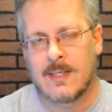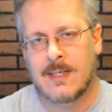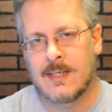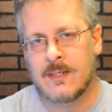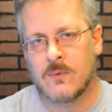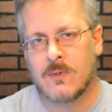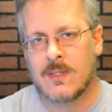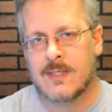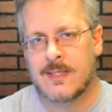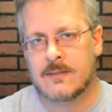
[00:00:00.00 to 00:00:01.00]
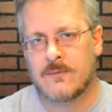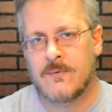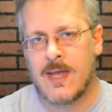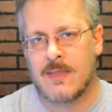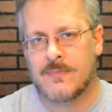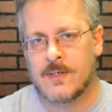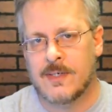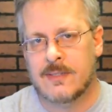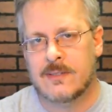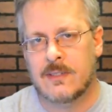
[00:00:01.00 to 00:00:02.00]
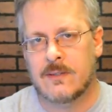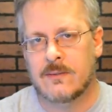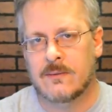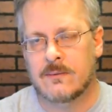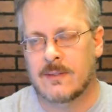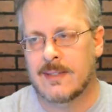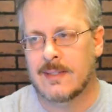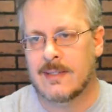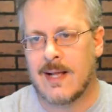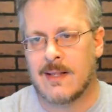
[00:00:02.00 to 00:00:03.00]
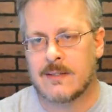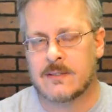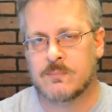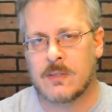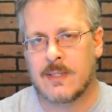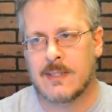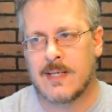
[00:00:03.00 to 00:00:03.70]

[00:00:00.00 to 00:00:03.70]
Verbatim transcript: And it really needs a FAT32, and I'll explain